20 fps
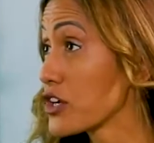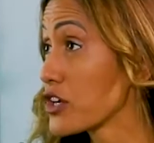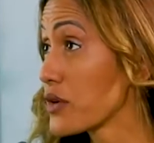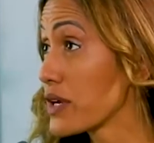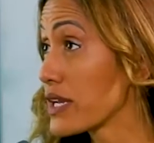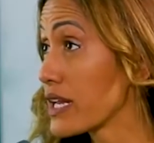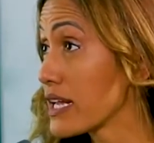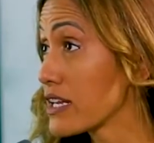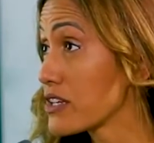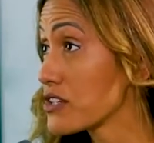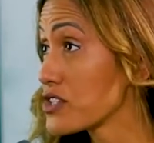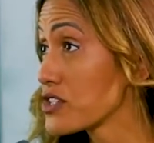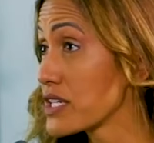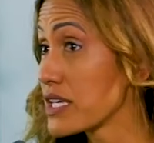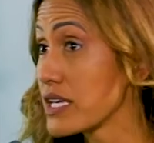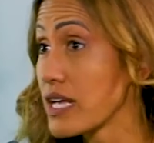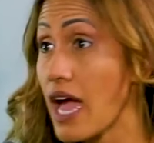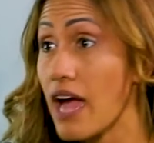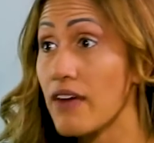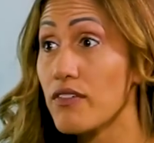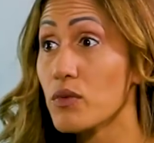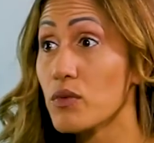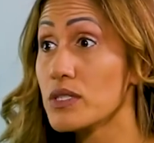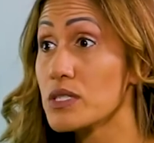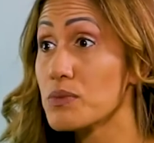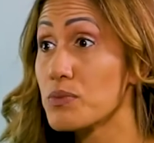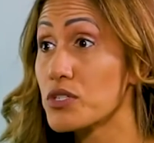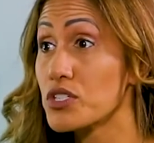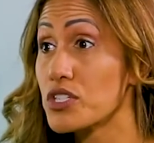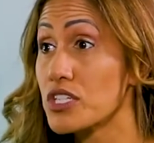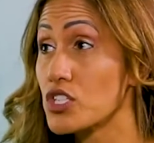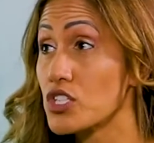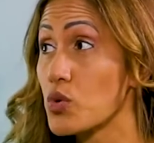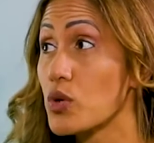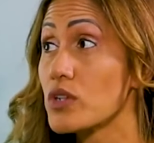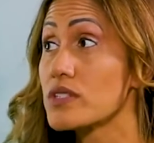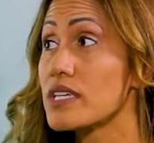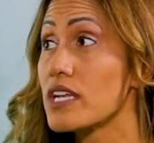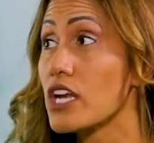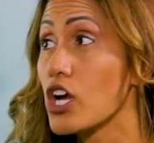green energy, everyone's pushing
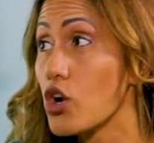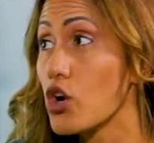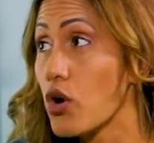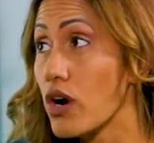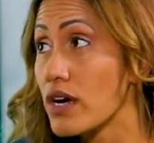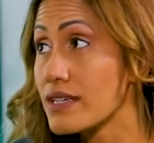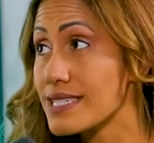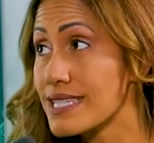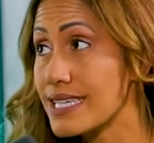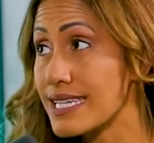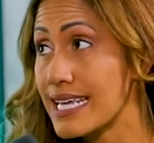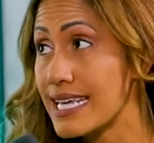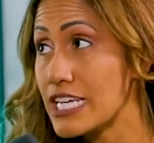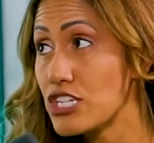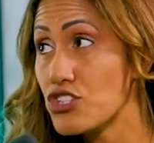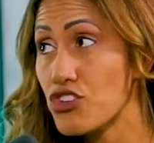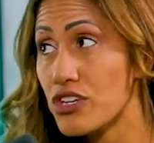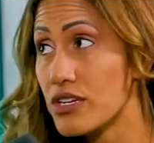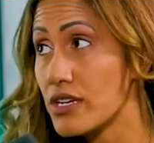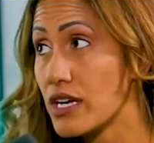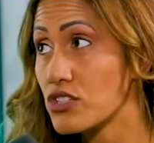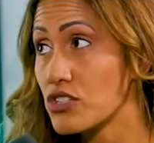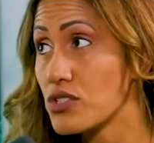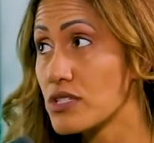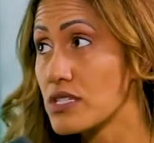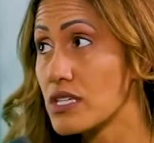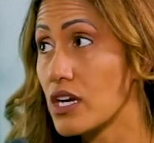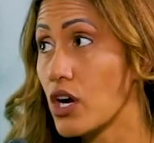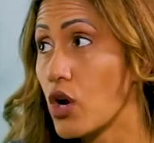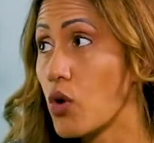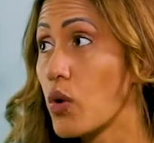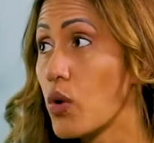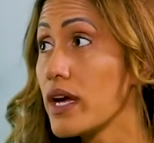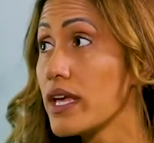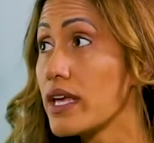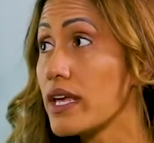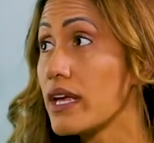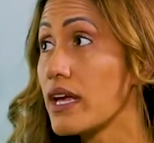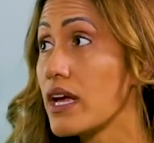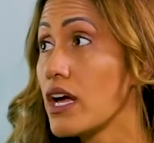towards it across the nation, not just in
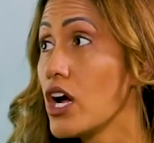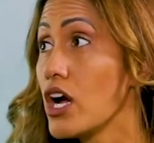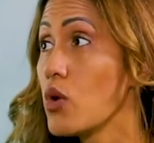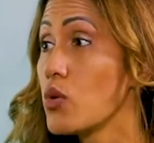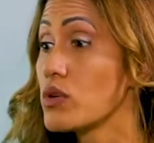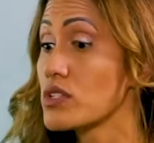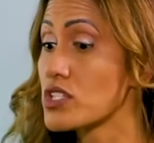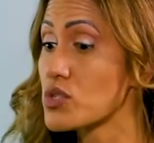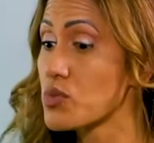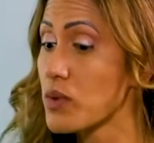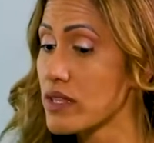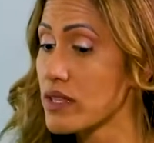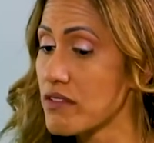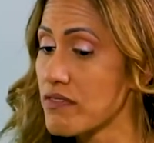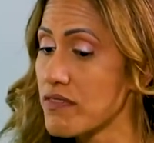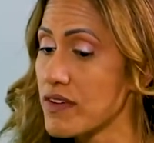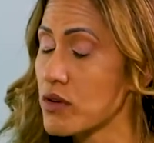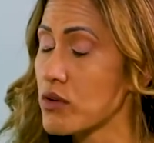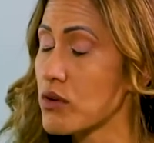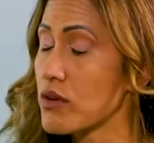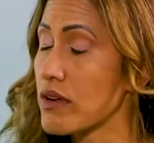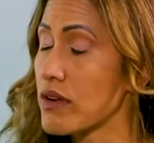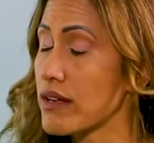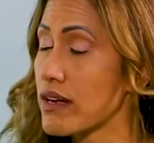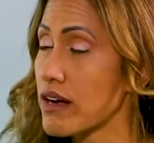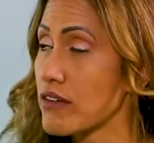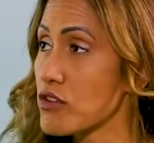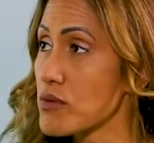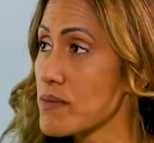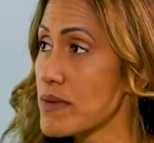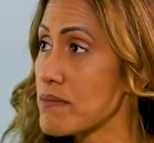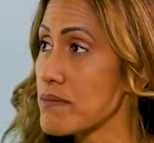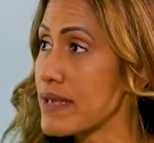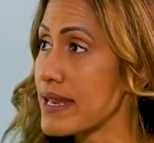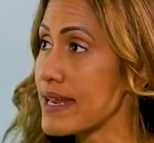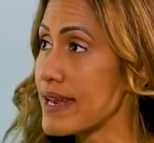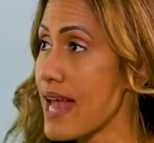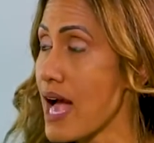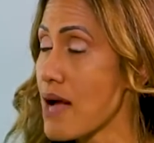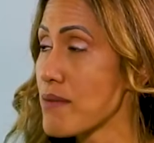Hawaii, which is why the federal government made
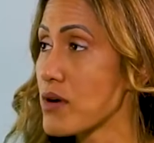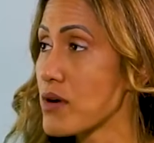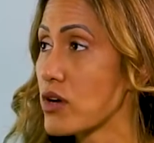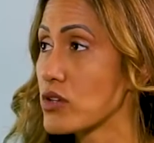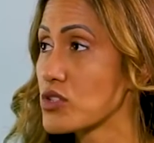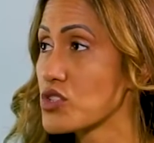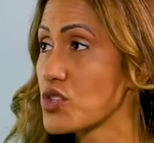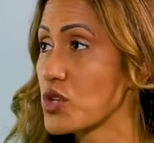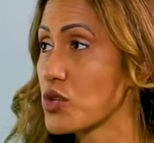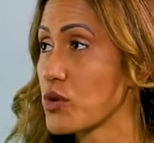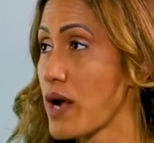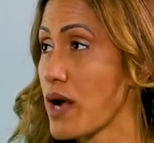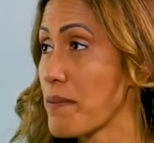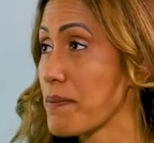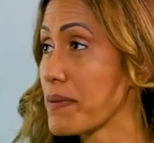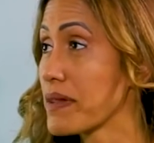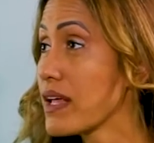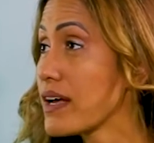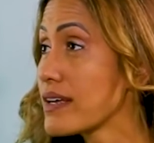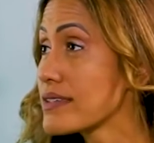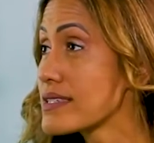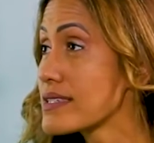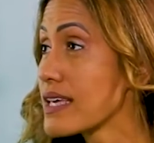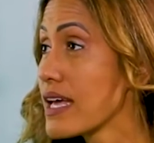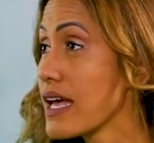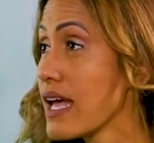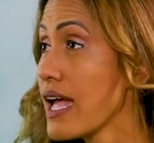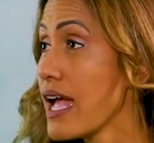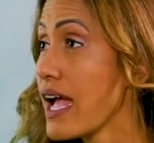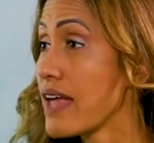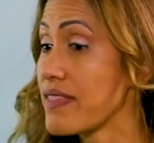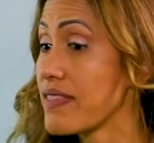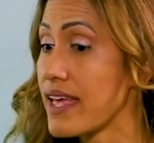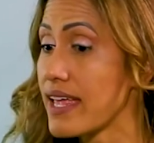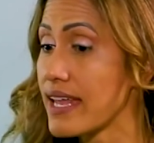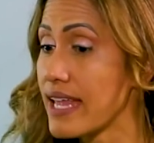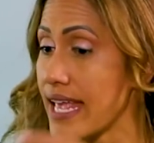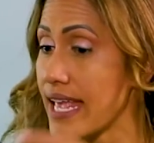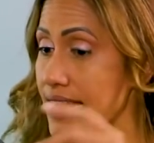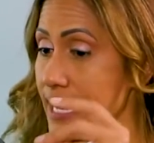an app called Solar App Plus, and
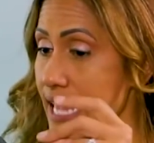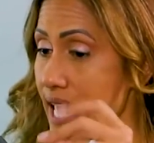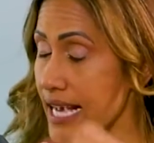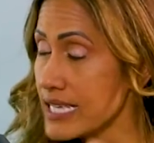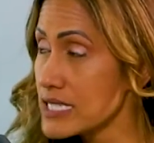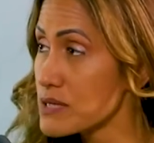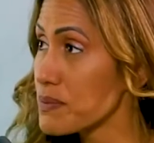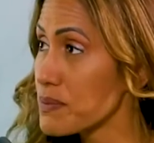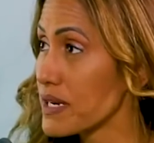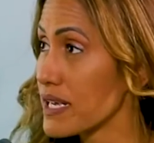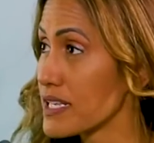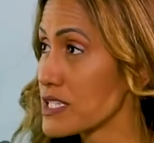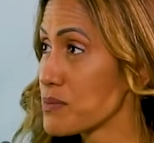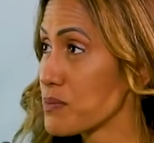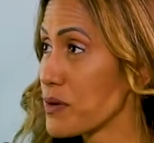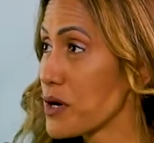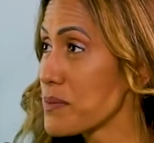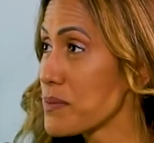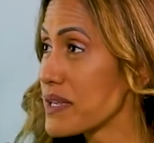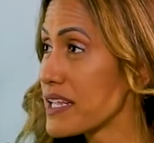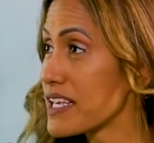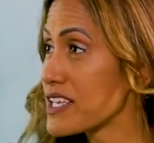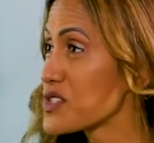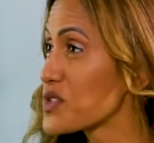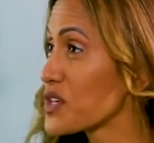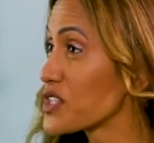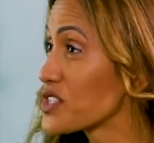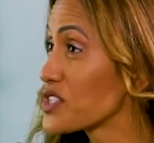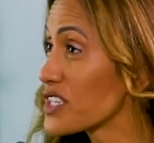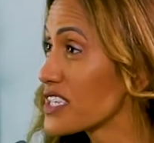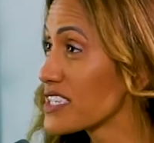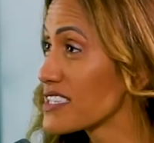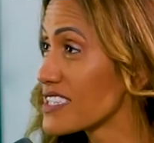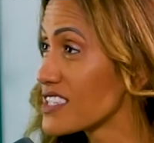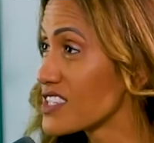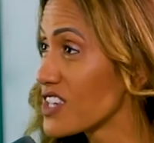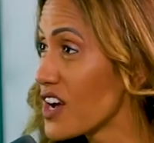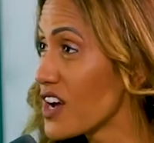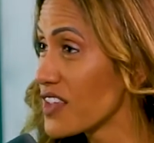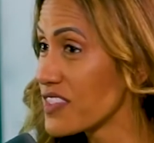that it expedites permitting. So I took it to
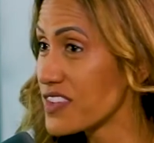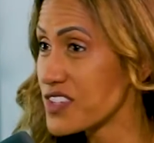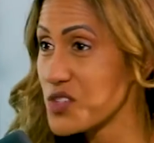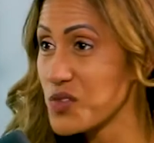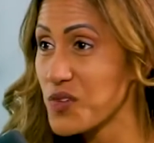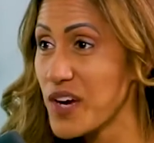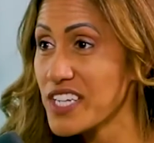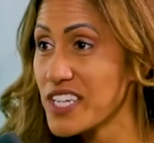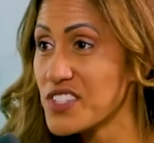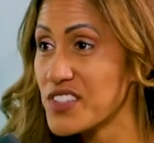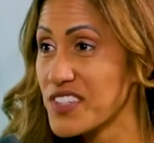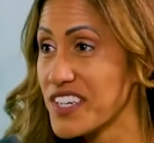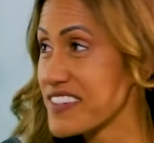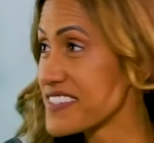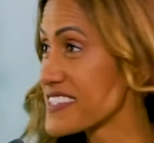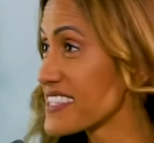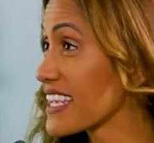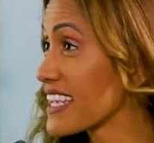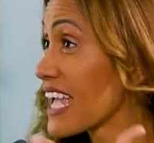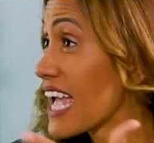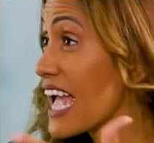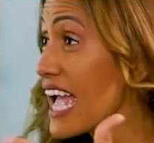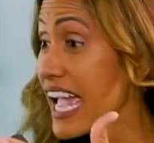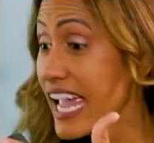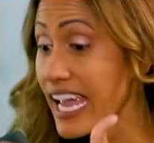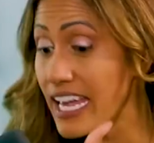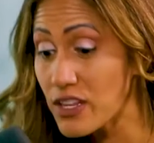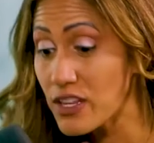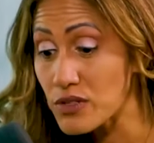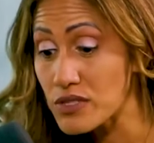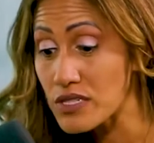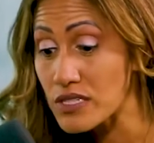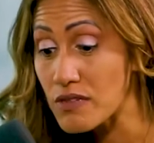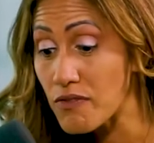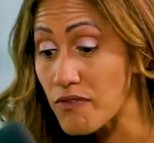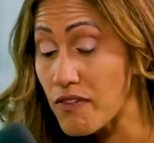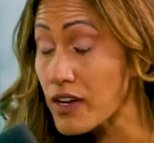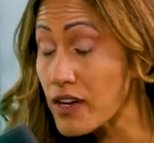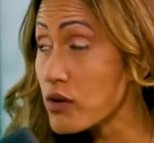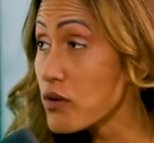Dawn, the director, and I was like, hey, there's this
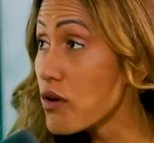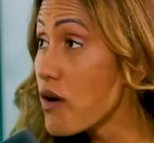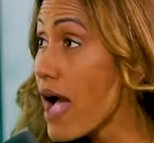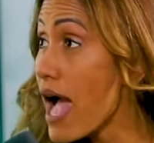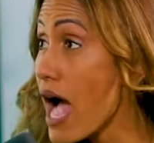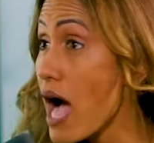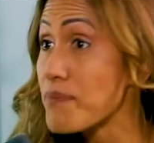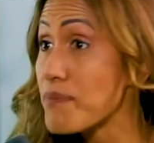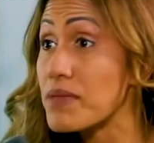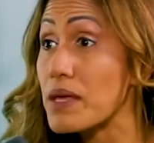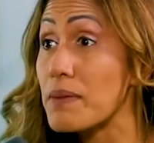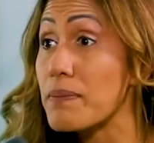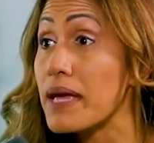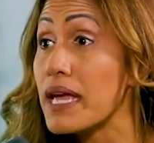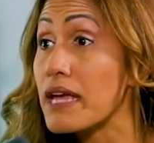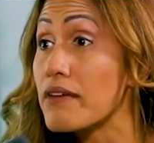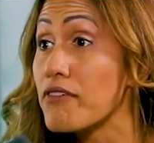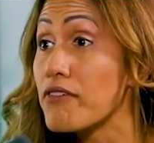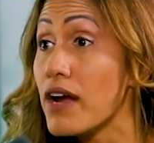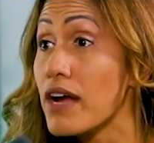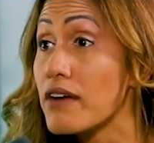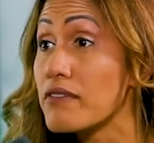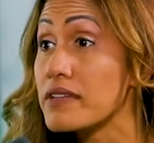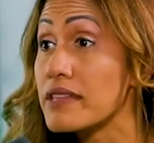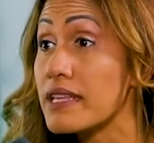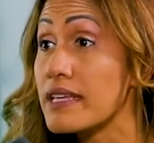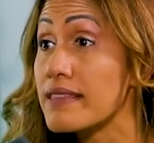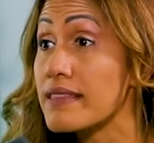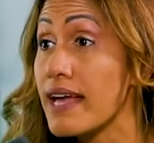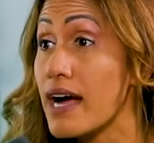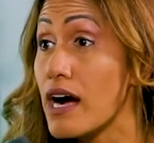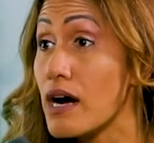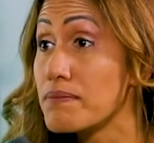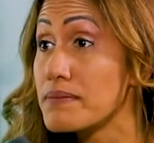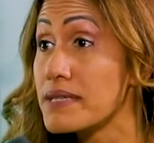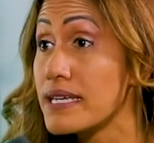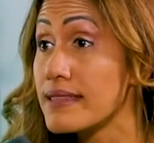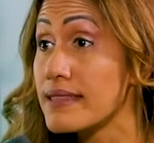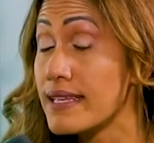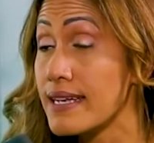federal app. They pay for everything. They
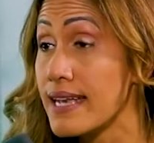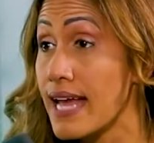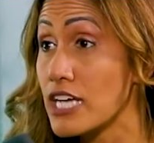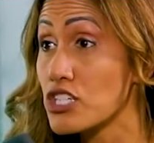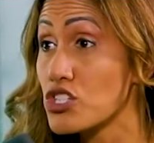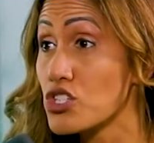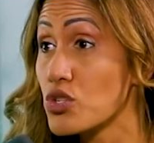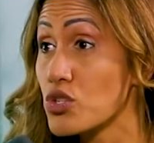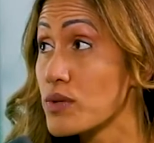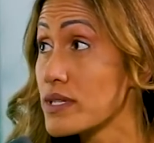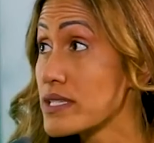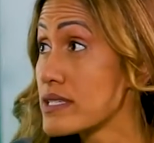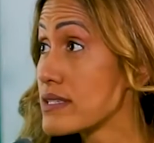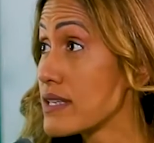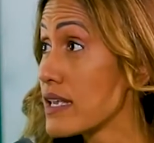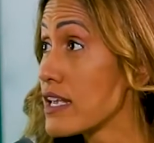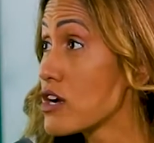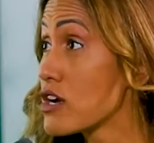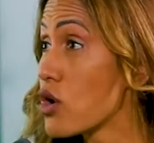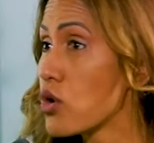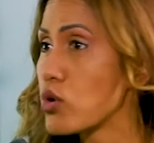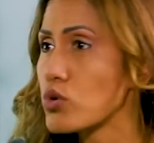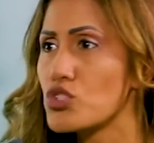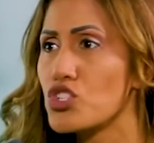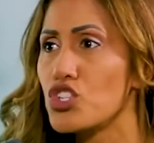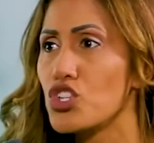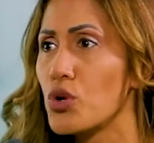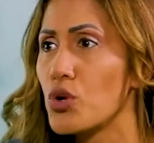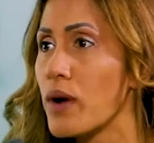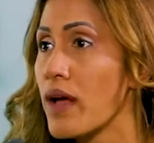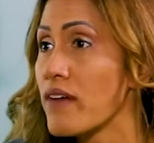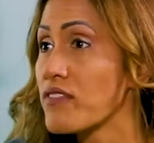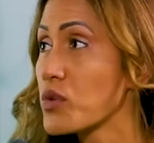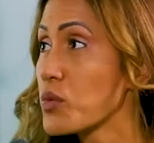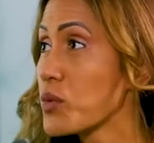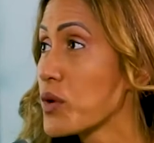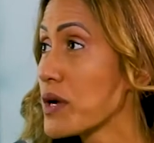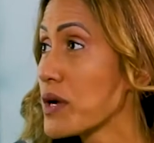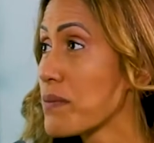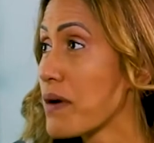update the national and state codes. You don't have to
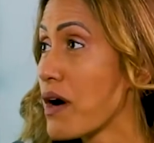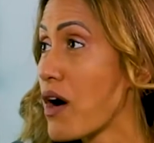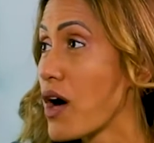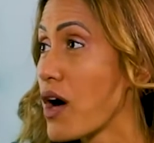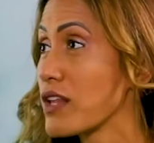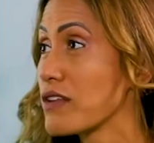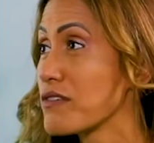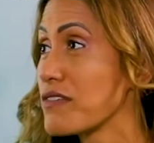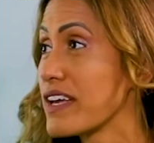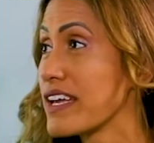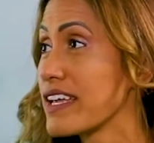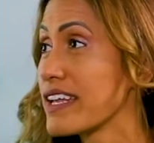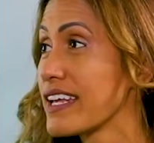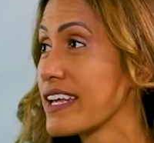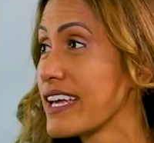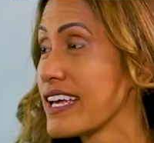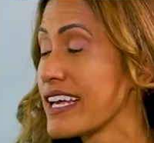worry about all of it.